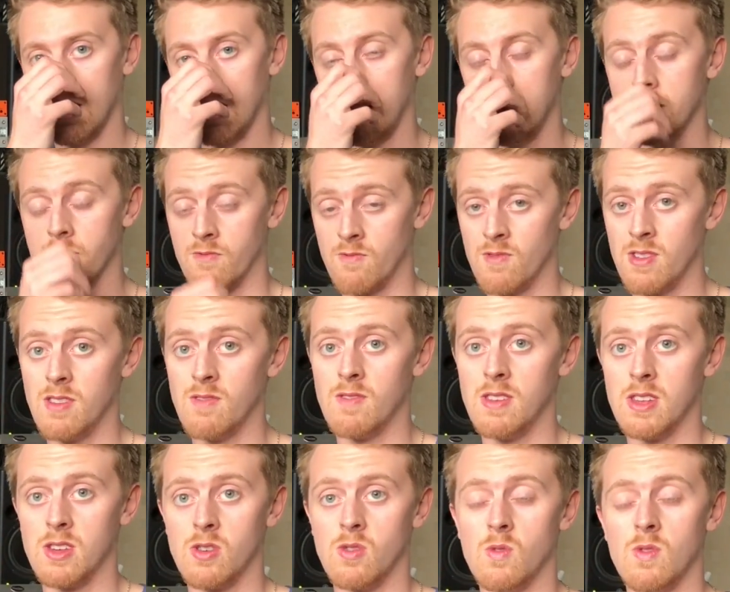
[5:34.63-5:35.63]
It's
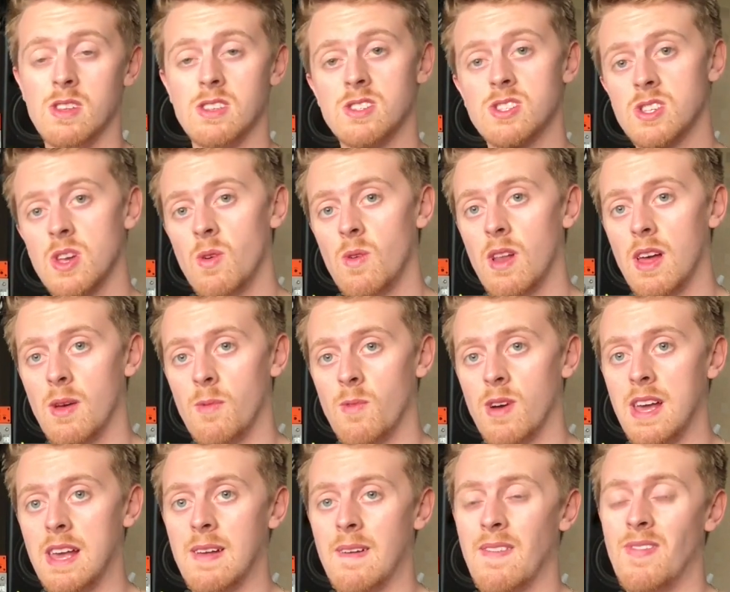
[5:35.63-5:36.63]
really cool. It's so
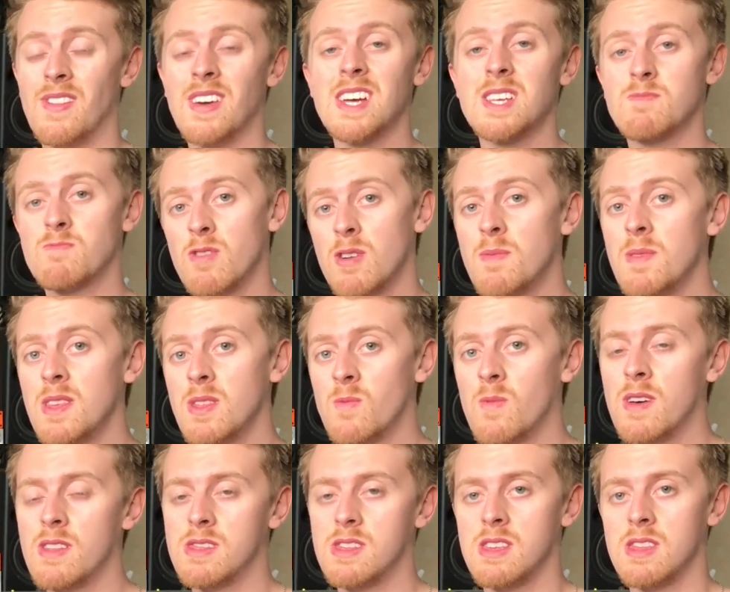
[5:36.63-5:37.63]
lightweight, and that's probably the
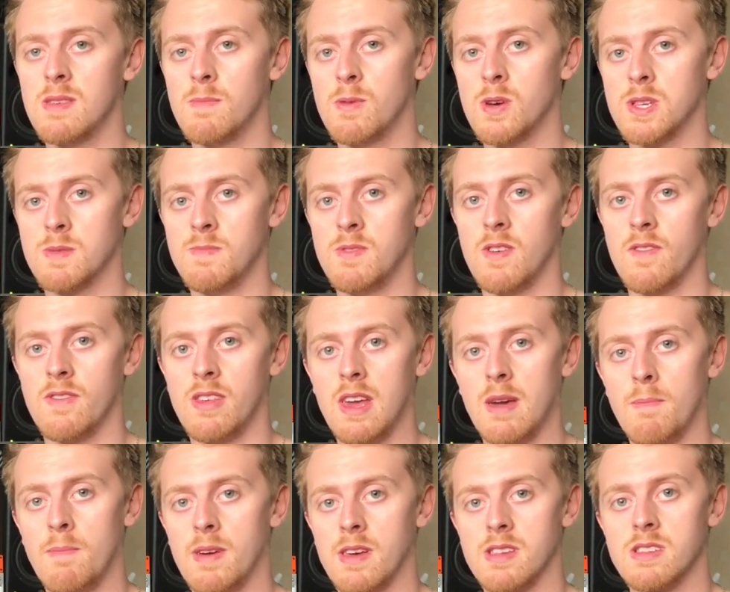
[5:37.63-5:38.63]
one thing that puts me off the
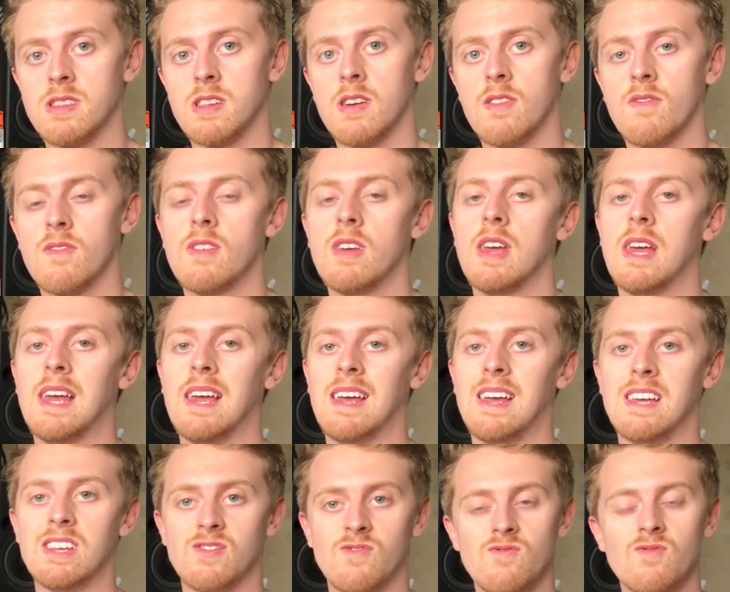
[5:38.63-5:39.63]
Ampeg stuff.
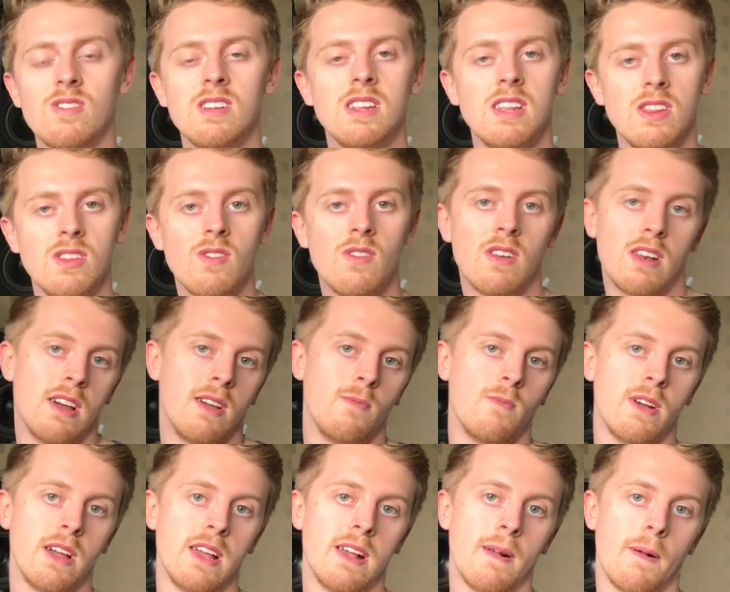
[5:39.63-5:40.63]
It's really not
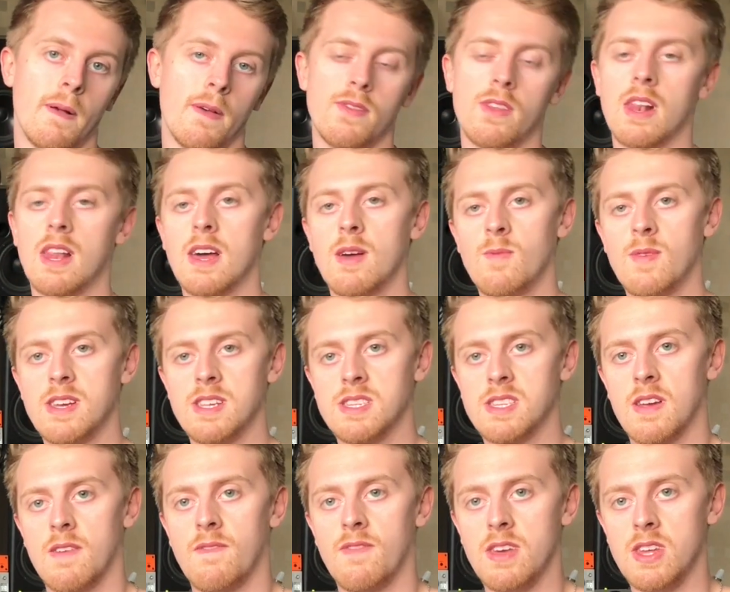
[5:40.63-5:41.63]
lightweight, and the lightweight
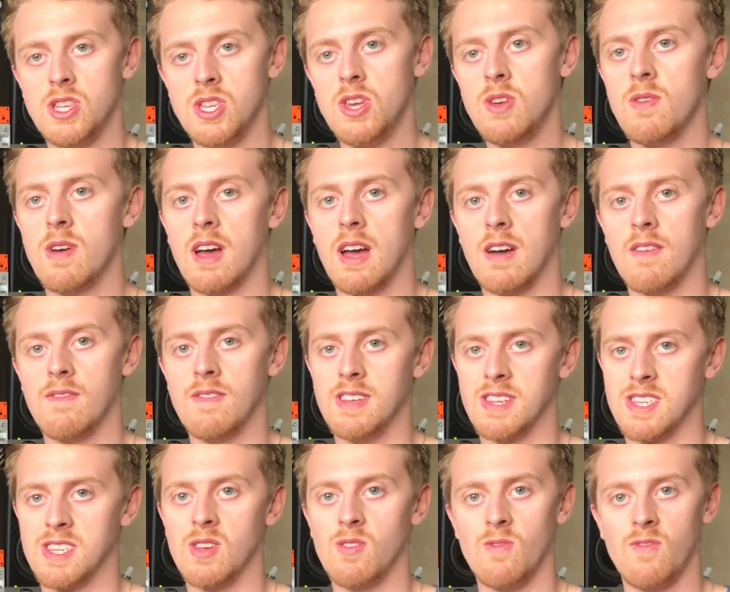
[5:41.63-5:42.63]
stuff they do have
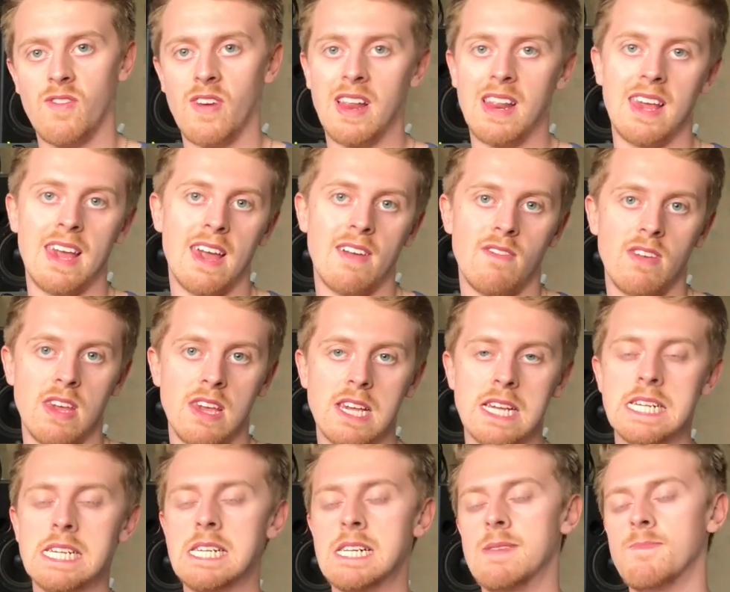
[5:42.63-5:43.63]
is still fairly heavy.
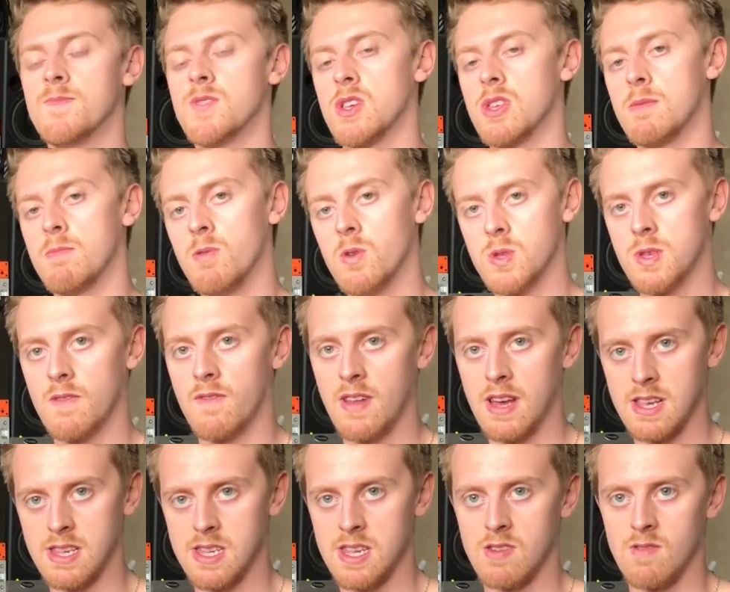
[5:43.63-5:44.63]
So the
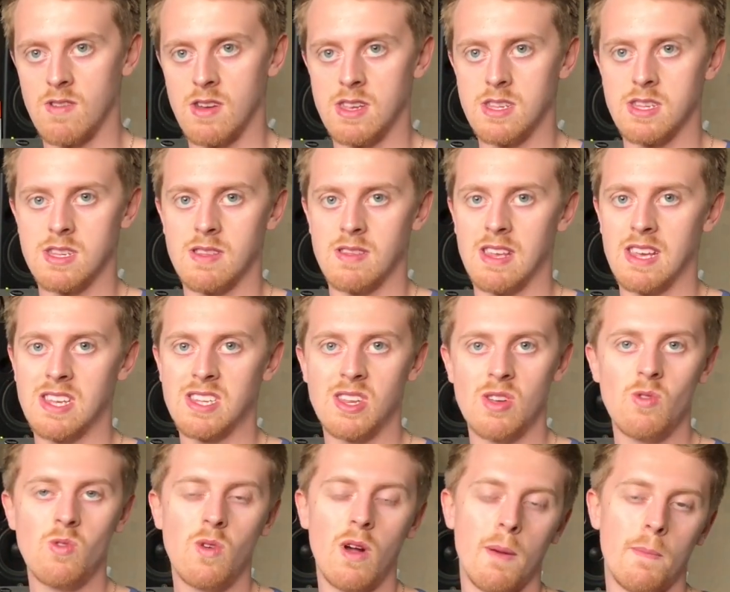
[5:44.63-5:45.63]
Portaflex series, they're
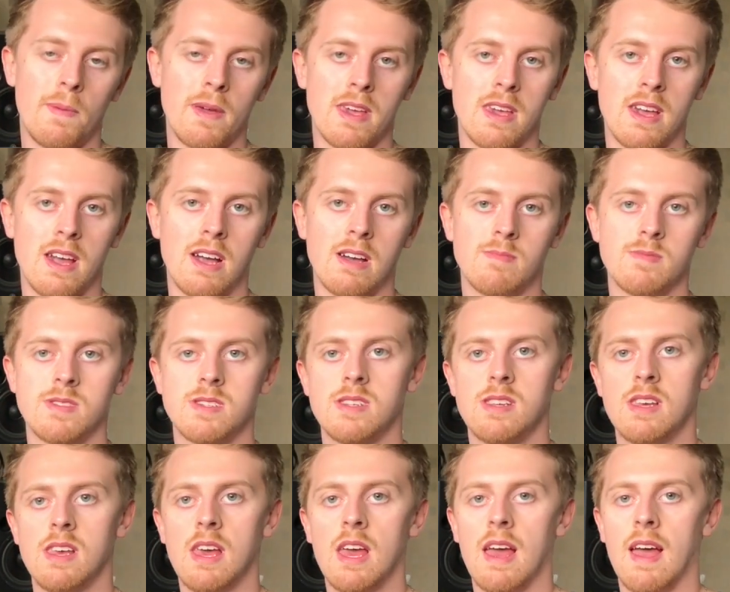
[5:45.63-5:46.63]
still quite big cabs,
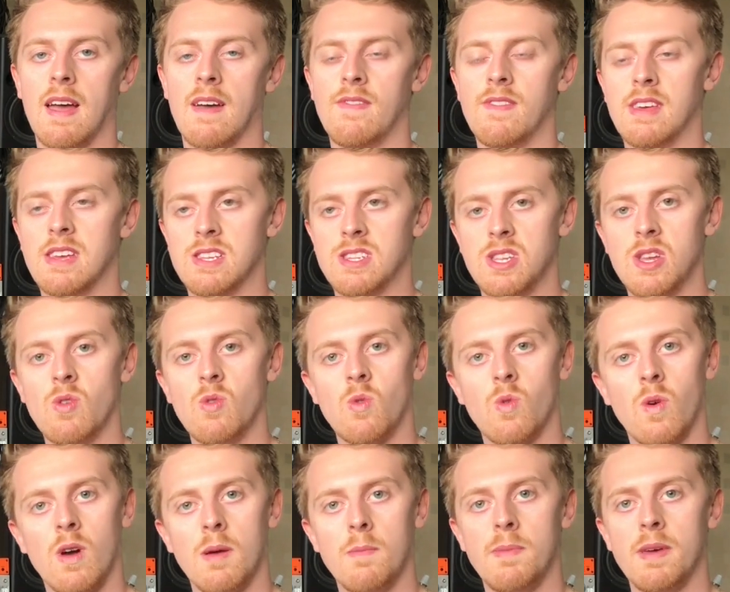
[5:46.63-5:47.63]
and they're still
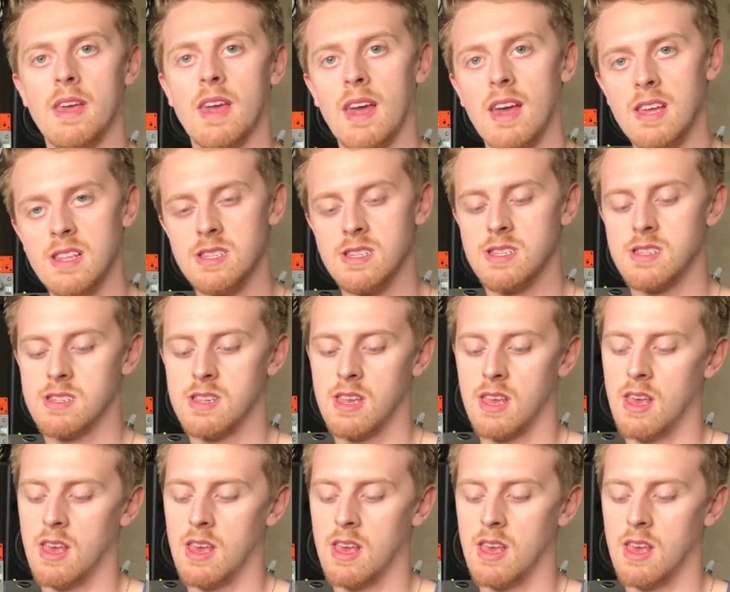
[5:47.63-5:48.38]
quite big heads.